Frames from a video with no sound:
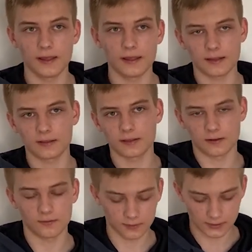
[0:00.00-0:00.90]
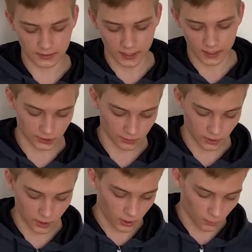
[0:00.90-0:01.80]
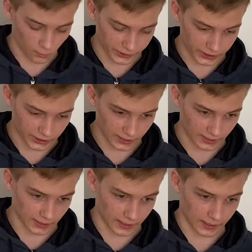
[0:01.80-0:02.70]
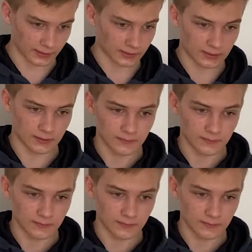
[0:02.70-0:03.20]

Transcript: in the Infix engine, which is,